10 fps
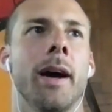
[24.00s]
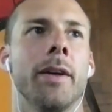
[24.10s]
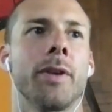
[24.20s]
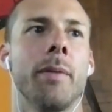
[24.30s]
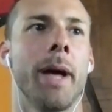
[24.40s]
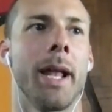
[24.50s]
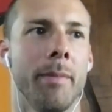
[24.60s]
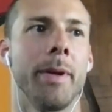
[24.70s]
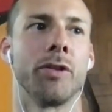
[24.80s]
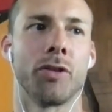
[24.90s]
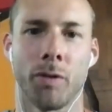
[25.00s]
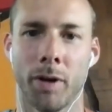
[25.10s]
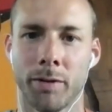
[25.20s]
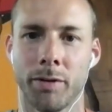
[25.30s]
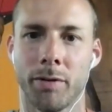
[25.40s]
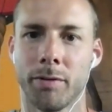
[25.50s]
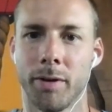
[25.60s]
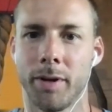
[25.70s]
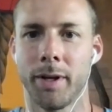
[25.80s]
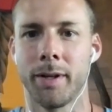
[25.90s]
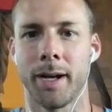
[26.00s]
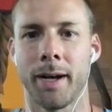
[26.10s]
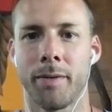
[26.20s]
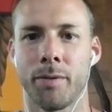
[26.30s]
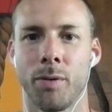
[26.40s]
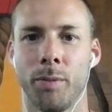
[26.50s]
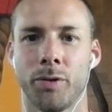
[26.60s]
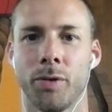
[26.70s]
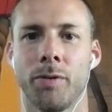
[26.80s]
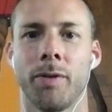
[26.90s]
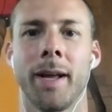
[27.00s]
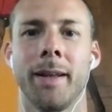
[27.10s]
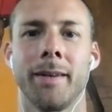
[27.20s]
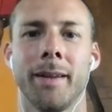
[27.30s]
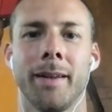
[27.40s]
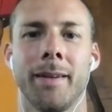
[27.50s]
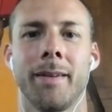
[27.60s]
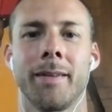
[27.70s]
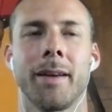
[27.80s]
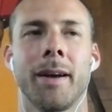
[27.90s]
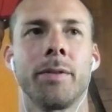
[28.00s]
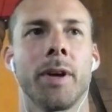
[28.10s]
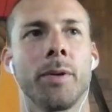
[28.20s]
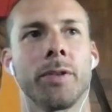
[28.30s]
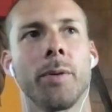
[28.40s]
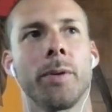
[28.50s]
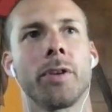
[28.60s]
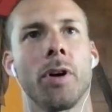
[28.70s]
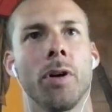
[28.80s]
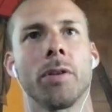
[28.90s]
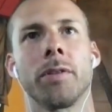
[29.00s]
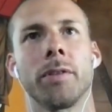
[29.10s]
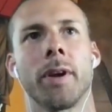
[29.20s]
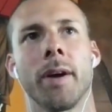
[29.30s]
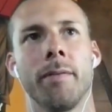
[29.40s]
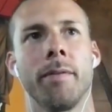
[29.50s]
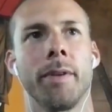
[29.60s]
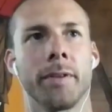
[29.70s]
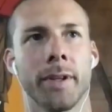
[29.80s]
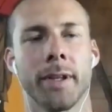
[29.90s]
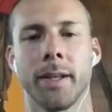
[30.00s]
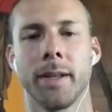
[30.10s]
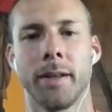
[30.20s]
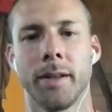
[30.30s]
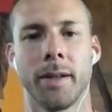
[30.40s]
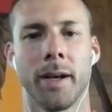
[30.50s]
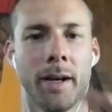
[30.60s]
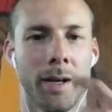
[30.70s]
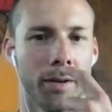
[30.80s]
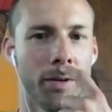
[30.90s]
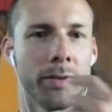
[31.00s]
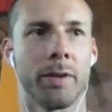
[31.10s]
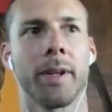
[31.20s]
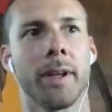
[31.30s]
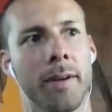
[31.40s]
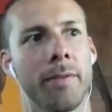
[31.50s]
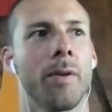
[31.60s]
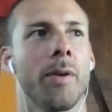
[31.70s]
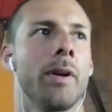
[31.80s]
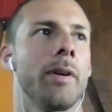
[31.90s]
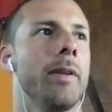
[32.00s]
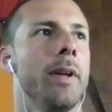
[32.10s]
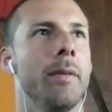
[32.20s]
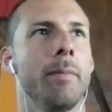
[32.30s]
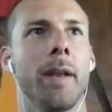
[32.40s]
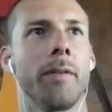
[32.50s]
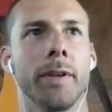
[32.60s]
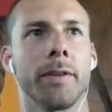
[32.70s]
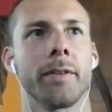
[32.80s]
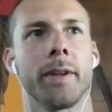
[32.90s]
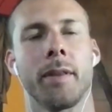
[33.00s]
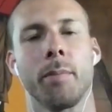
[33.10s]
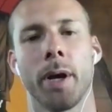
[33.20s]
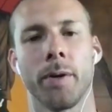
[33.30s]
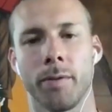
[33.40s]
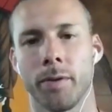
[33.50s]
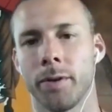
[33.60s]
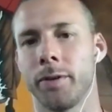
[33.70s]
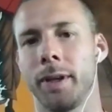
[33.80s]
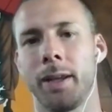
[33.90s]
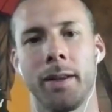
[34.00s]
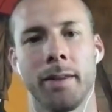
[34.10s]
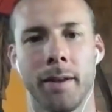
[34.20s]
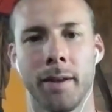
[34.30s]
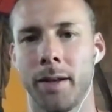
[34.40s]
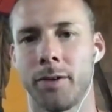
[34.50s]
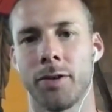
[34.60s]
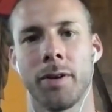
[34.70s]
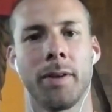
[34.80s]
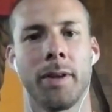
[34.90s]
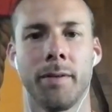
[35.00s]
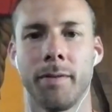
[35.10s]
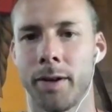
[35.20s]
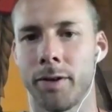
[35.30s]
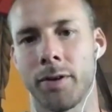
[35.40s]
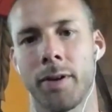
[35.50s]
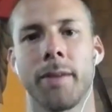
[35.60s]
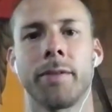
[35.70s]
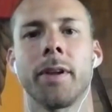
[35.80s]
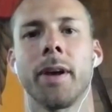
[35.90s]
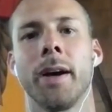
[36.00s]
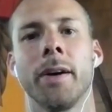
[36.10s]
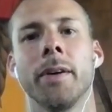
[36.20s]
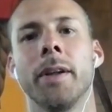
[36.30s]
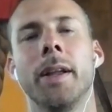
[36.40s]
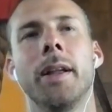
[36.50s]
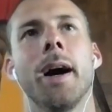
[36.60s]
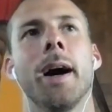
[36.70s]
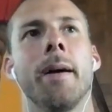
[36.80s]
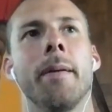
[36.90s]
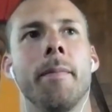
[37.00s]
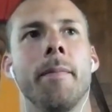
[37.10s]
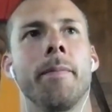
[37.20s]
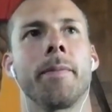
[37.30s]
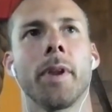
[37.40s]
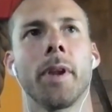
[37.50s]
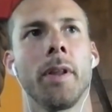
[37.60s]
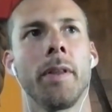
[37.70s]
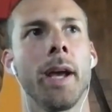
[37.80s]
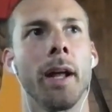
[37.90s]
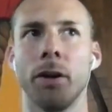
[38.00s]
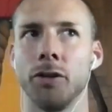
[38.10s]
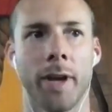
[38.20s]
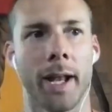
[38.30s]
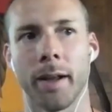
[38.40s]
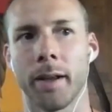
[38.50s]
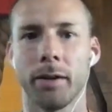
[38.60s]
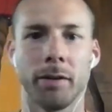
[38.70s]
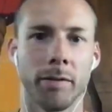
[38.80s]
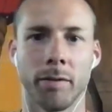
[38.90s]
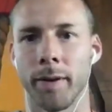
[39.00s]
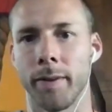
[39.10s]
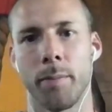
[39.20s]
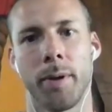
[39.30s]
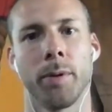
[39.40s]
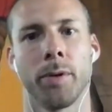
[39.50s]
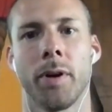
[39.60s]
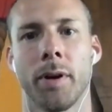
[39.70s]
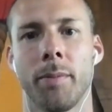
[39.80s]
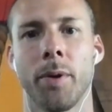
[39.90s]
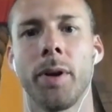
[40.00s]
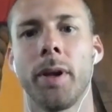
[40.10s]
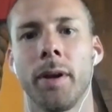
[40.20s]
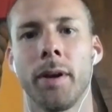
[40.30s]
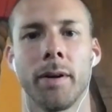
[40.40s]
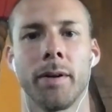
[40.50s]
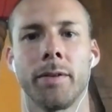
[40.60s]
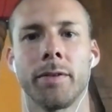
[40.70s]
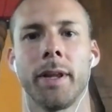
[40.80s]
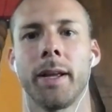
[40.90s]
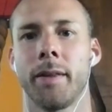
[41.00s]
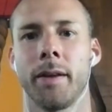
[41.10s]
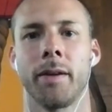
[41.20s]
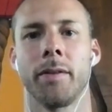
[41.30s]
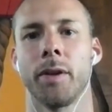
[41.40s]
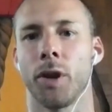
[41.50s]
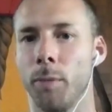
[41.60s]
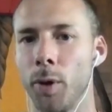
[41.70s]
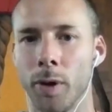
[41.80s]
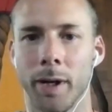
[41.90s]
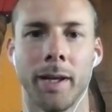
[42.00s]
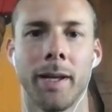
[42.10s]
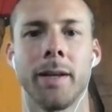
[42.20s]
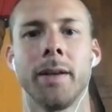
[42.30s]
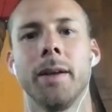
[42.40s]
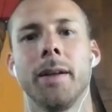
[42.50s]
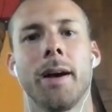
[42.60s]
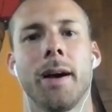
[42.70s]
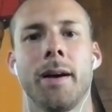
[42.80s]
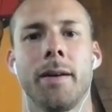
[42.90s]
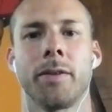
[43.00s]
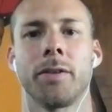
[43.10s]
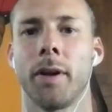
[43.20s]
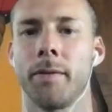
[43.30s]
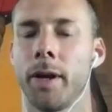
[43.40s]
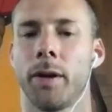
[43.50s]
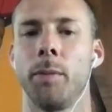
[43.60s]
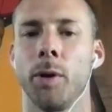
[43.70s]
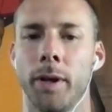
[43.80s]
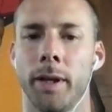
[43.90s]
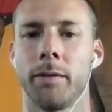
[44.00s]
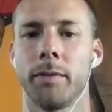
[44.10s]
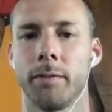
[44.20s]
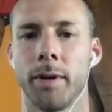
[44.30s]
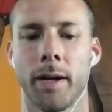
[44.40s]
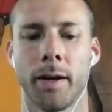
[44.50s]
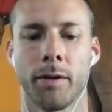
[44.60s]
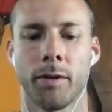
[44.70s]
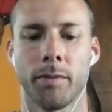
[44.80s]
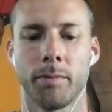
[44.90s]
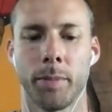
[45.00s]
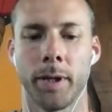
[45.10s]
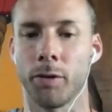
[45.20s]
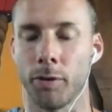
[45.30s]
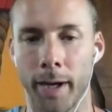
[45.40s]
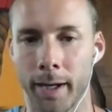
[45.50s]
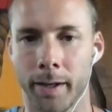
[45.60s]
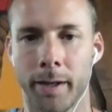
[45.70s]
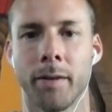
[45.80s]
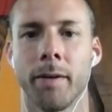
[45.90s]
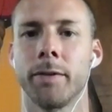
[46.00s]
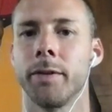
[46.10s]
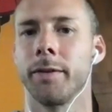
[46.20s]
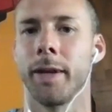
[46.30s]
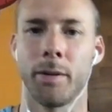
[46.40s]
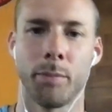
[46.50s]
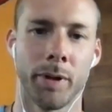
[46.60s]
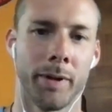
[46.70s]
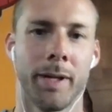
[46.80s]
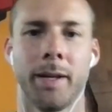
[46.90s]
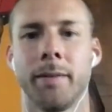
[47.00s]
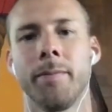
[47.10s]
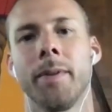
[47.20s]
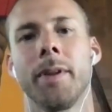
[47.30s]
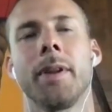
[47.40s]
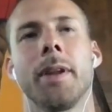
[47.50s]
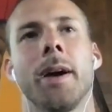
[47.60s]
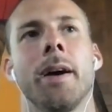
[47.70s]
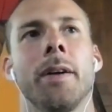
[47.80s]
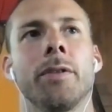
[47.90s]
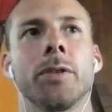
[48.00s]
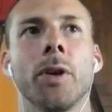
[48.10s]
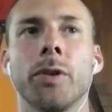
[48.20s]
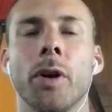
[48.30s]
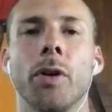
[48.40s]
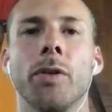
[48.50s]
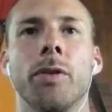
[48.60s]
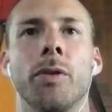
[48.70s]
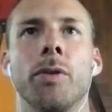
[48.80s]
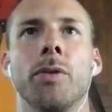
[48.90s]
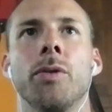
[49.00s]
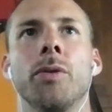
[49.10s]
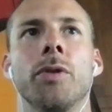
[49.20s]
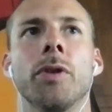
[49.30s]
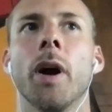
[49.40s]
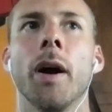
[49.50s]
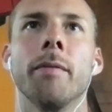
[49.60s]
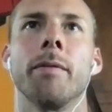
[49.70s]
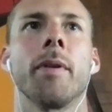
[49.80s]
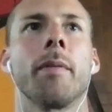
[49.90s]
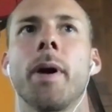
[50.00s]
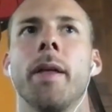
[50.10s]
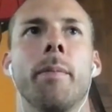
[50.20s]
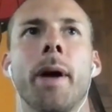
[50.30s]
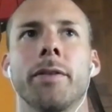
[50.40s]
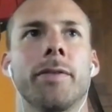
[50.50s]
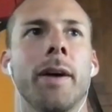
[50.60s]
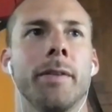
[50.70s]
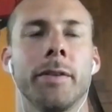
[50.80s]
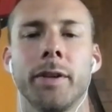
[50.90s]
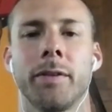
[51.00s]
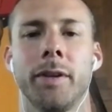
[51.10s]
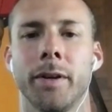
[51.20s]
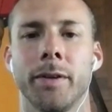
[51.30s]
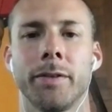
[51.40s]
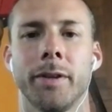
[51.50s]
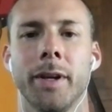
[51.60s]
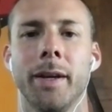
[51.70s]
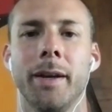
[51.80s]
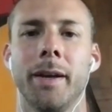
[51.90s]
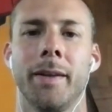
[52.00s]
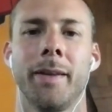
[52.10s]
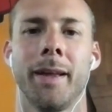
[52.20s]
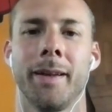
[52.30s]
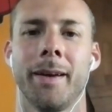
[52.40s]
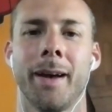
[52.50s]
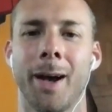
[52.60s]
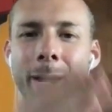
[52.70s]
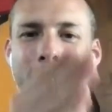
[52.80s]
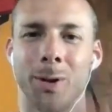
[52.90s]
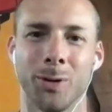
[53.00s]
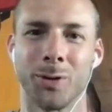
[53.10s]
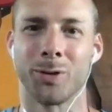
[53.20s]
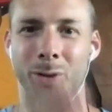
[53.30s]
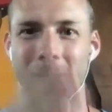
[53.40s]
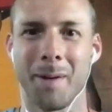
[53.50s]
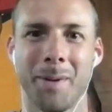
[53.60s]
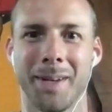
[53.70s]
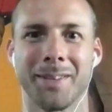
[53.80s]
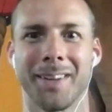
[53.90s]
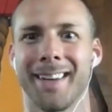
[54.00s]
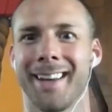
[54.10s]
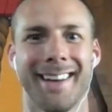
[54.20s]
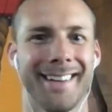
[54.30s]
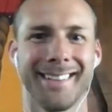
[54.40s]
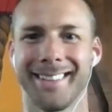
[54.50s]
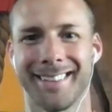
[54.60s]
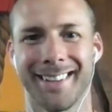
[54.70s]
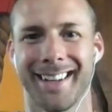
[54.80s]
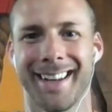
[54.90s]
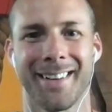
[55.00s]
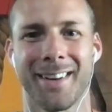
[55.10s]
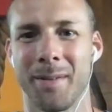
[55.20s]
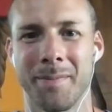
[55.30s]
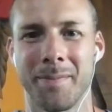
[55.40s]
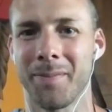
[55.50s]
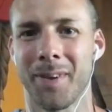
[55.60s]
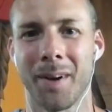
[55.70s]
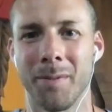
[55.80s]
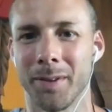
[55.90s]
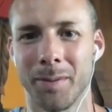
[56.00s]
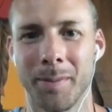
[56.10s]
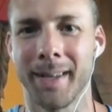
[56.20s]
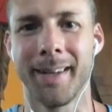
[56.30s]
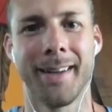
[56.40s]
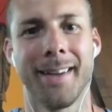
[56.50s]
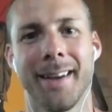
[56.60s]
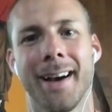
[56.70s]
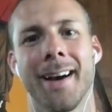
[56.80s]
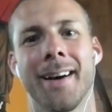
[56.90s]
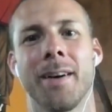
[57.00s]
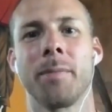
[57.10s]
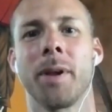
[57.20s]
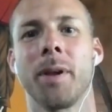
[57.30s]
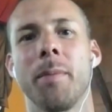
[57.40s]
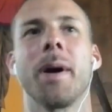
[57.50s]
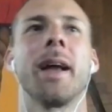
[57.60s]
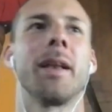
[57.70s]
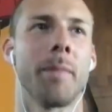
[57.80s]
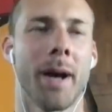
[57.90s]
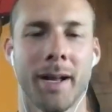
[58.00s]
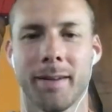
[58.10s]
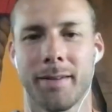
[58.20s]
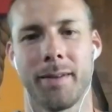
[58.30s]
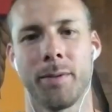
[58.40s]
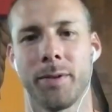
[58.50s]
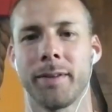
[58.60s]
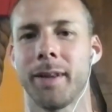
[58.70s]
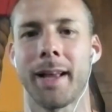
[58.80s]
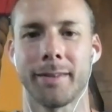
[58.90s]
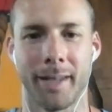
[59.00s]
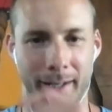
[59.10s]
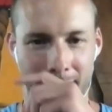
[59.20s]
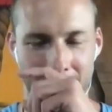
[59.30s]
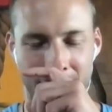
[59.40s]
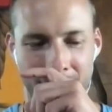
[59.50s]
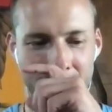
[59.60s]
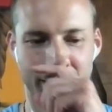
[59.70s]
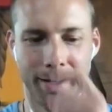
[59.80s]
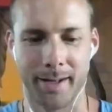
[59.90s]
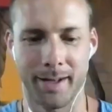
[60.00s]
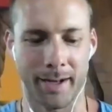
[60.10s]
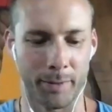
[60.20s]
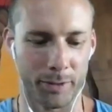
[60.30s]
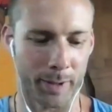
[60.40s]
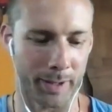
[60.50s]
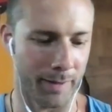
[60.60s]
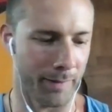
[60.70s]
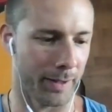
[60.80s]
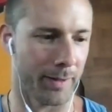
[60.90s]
So I met him in Toronto through a mutual friend, and I was always called to come visit Costa Rica for many reasons, like the biodiversity, the nature, the adventure lifestyle, the energetic grid that people talk about here, and just like the community. There's a lot of that community being created here around sustainability. So I was always called to come for probably the past 5 or 6 years. And then Eugenio just showed up and he's like, hey, it's like, yeah, come visit me. I'm going to be heading back. It was like his last day in Canada. We spent the evening